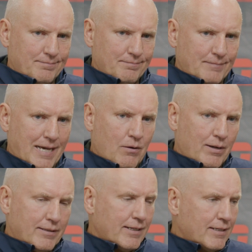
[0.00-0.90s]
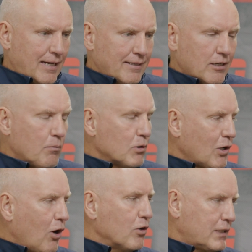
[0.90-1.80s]
now I think almost
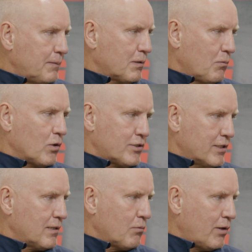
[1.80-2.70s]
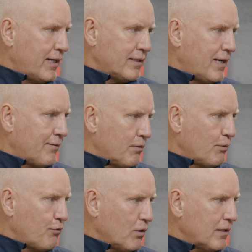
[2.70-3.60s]
all teams are more system oriented than ever before.